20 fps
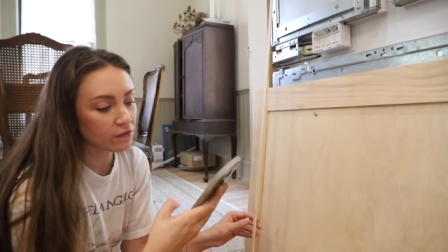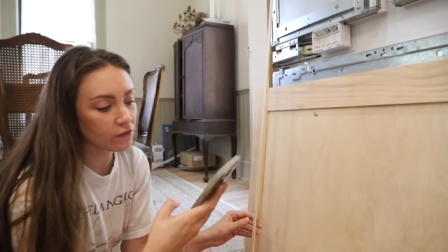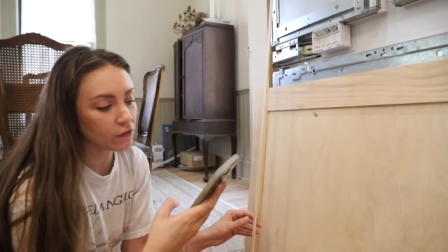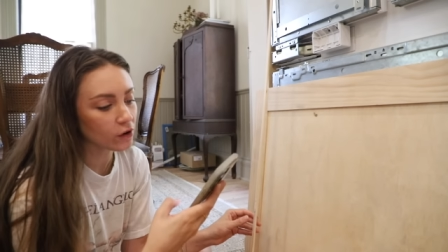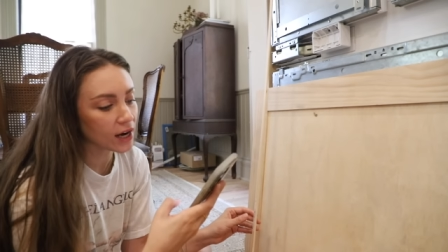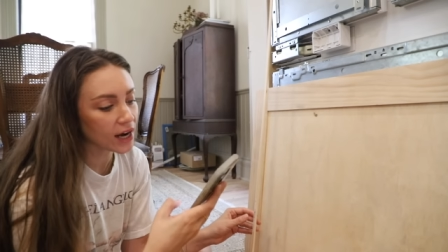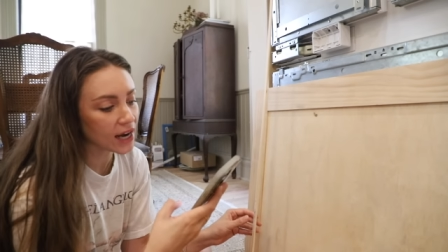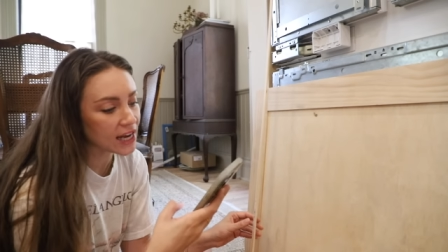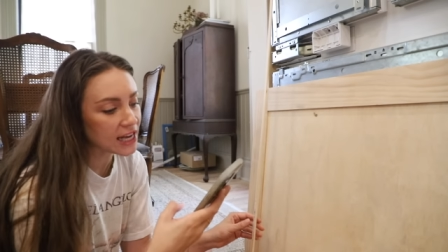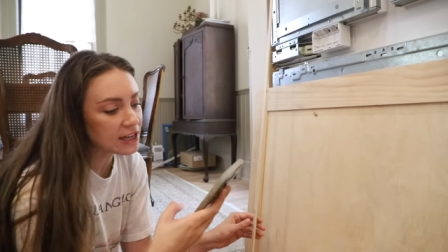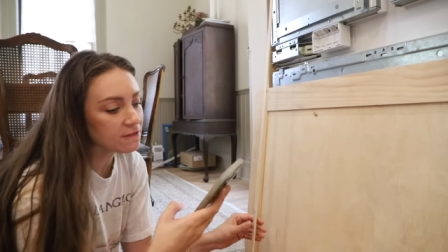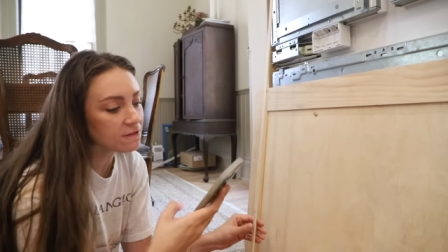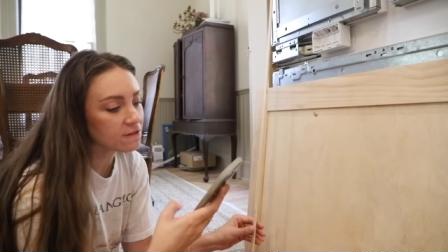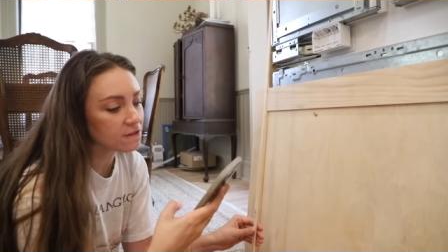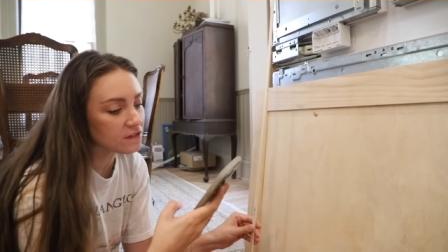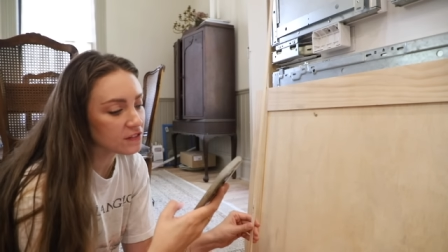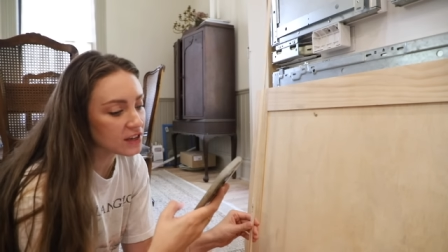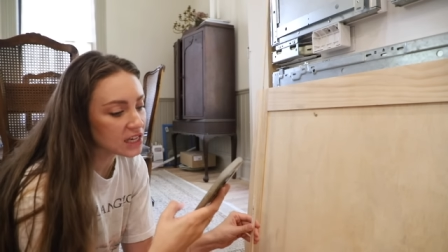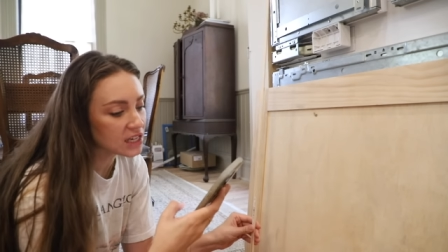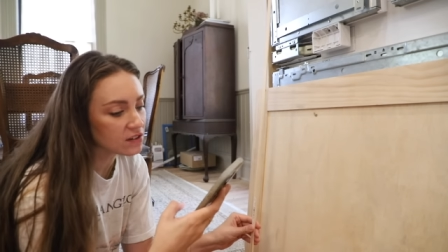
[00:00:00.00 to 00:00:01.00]
For eight
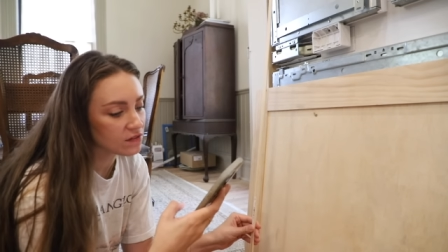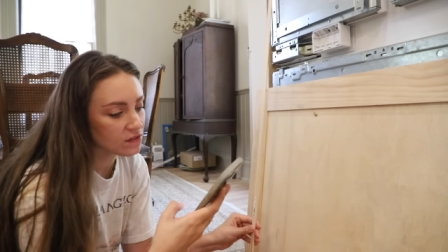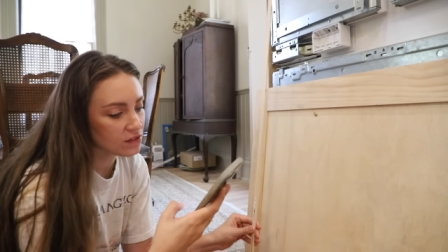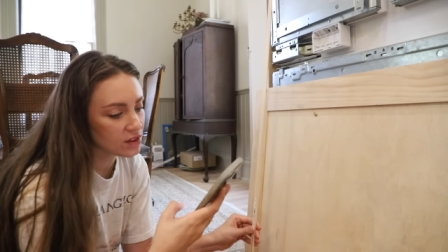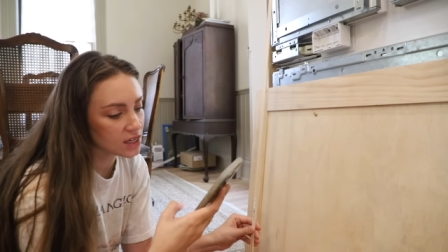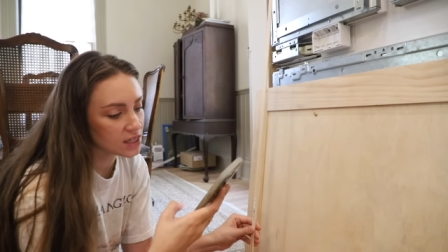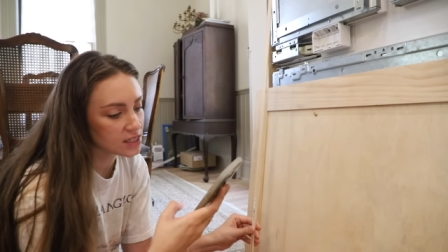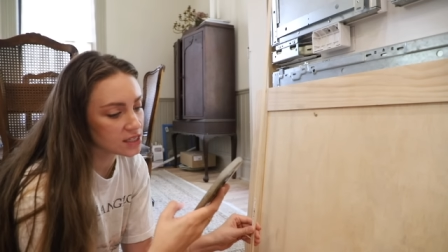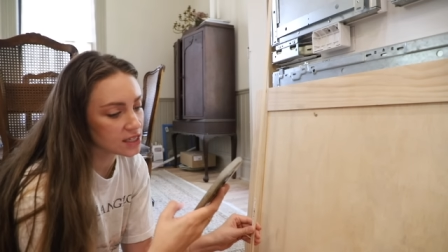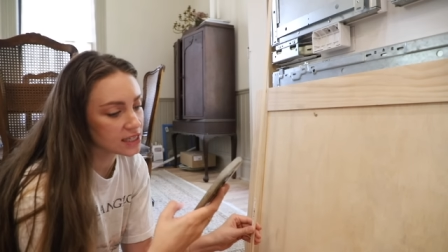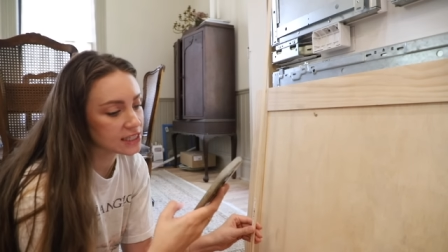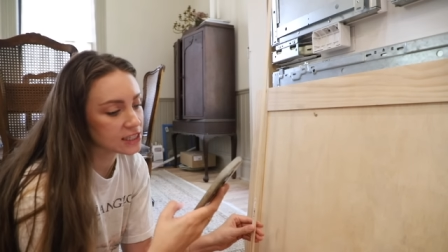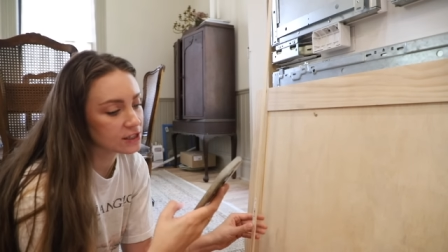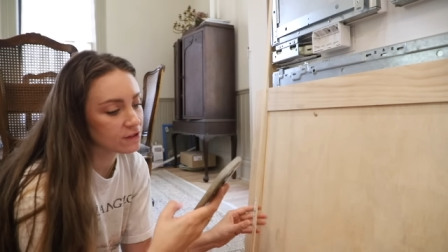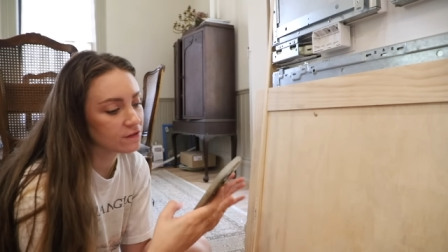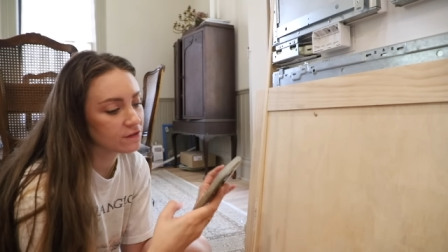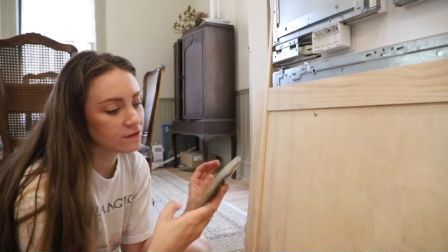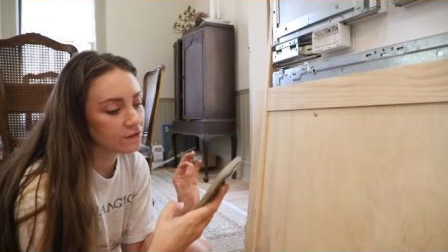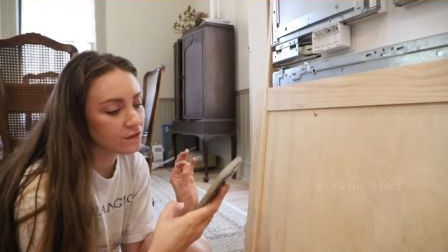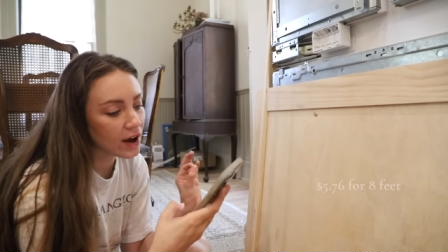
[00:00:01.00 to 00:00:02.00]
feet of this, it's
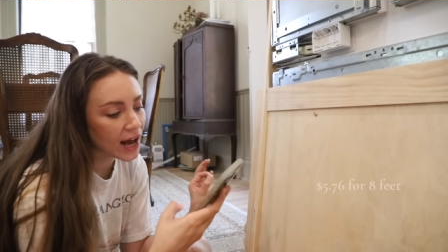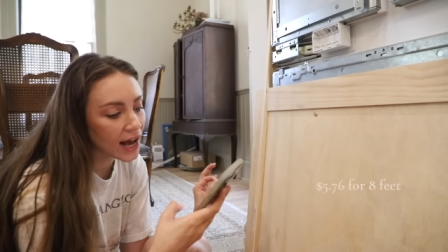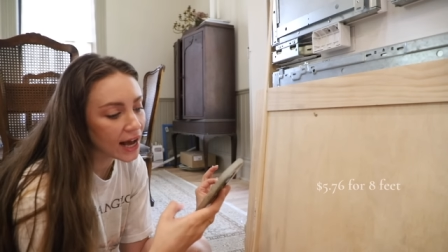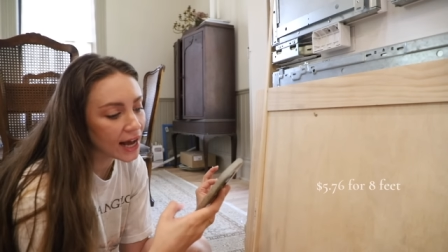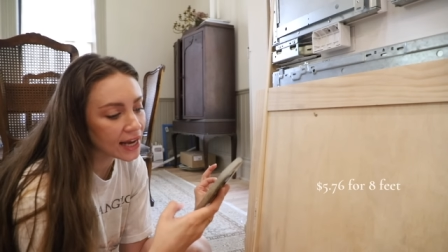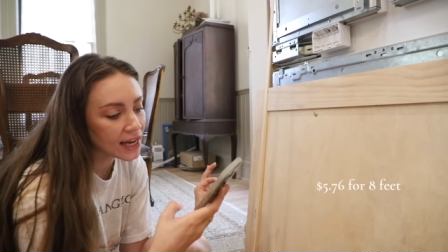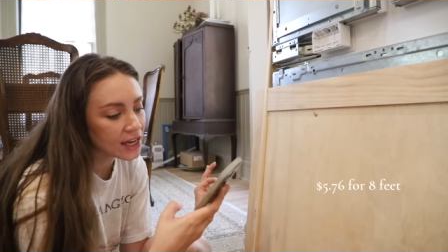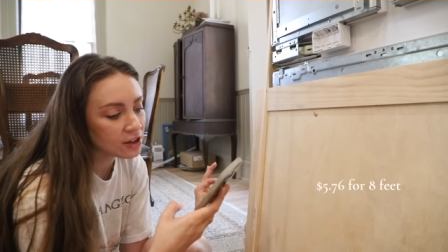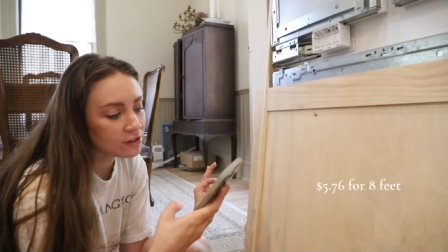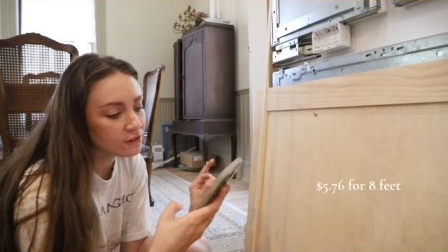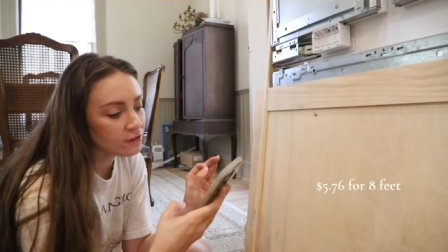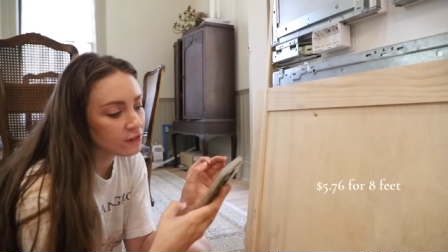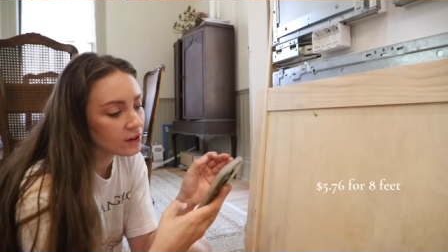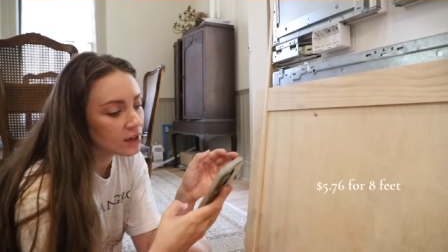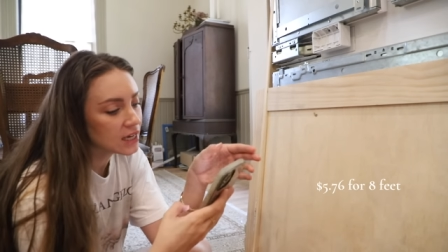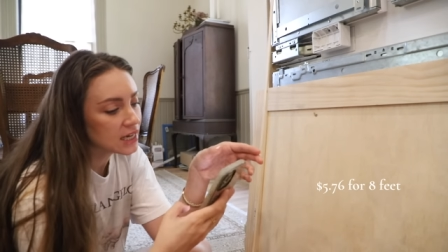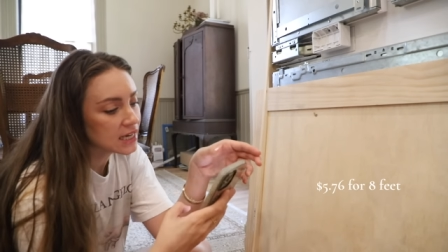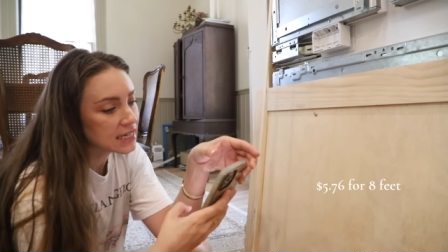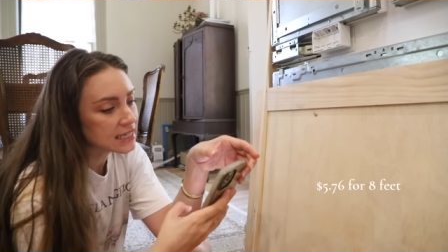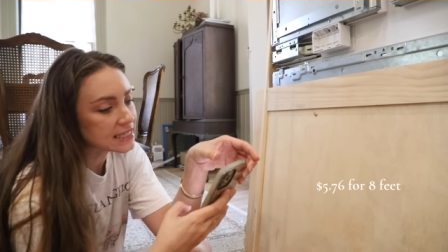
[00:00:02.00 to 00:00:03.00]
five
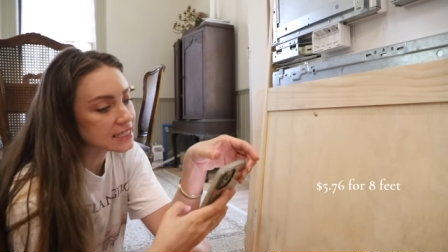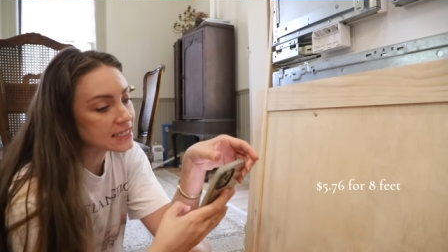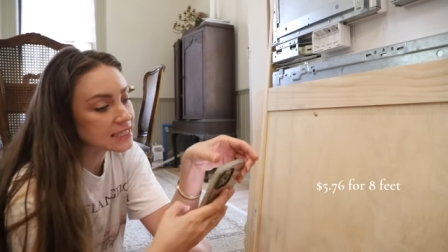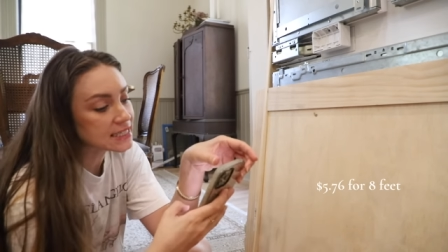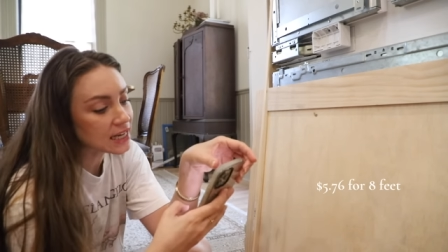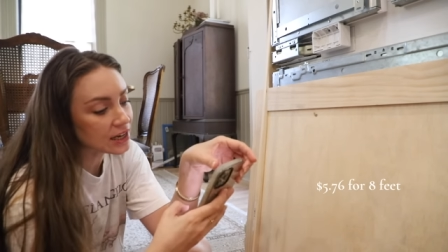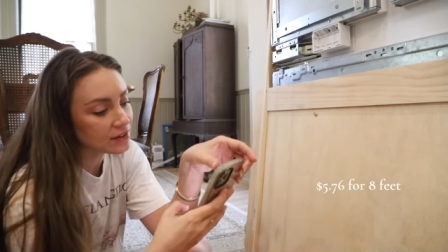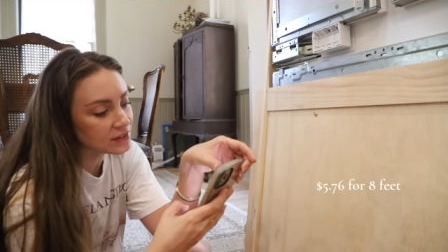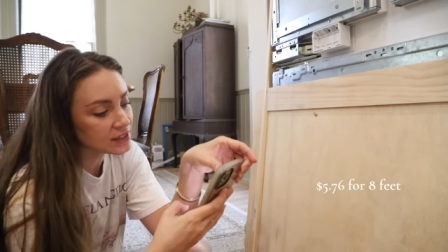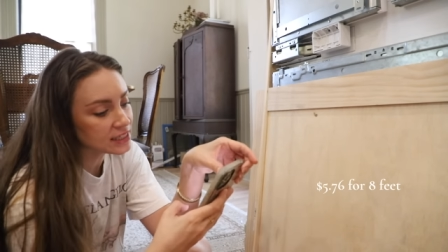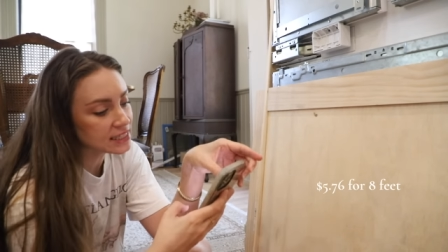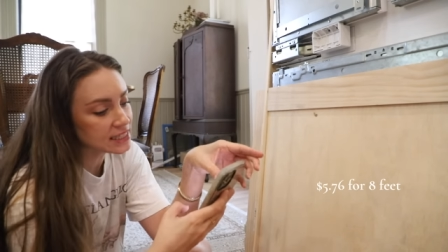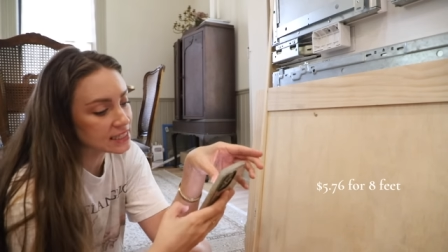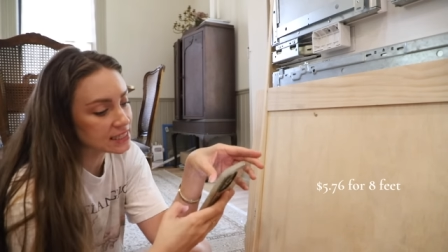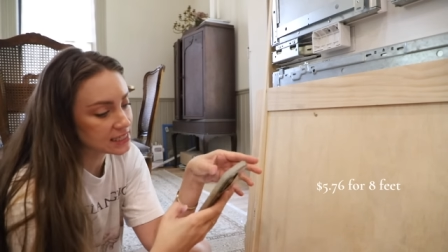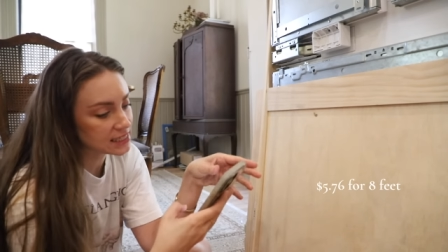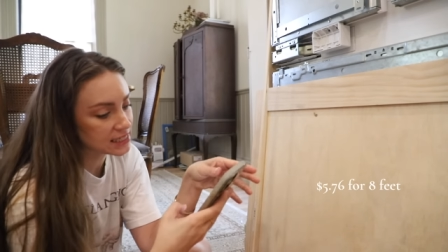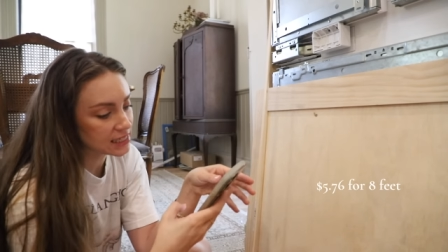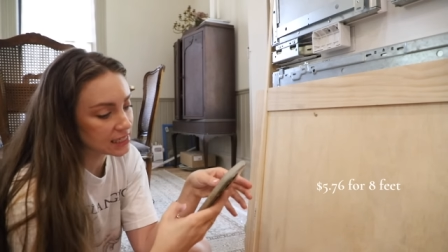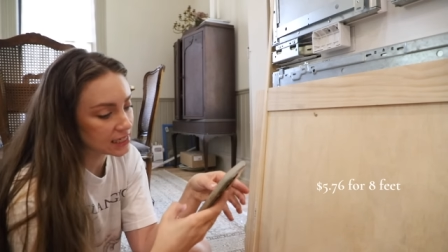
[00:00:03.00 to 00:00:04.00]

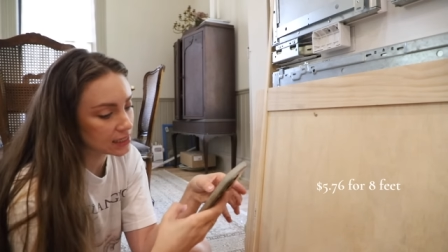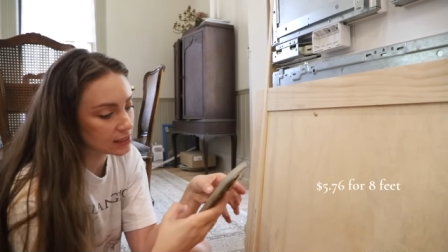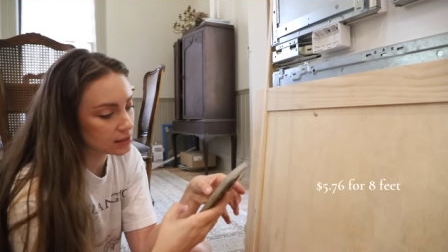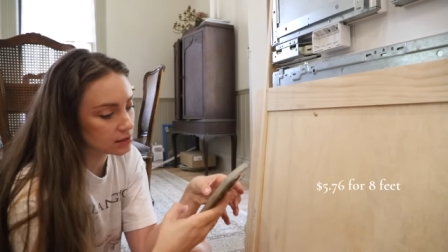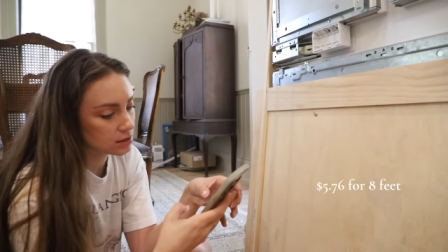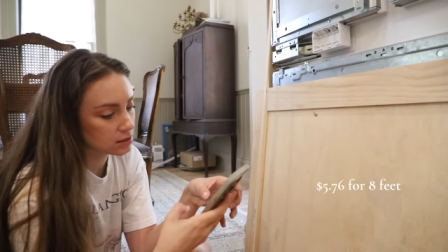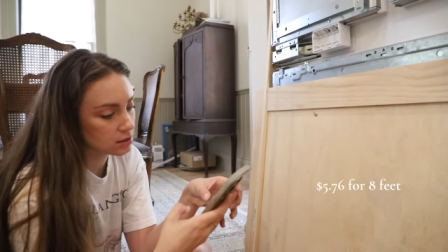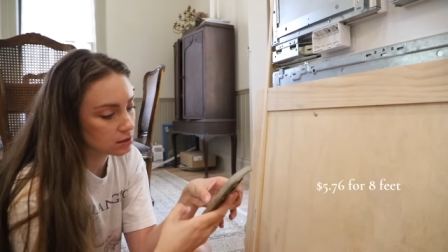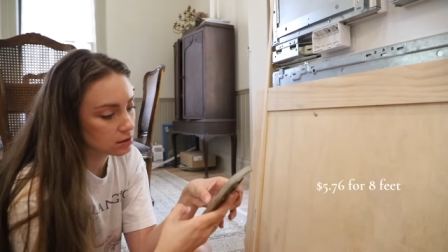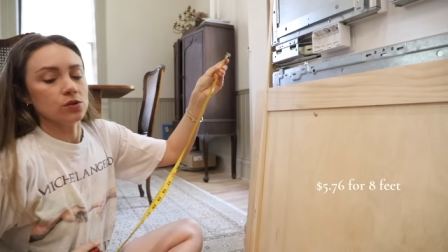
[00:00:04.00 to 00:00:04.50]
seventy-six.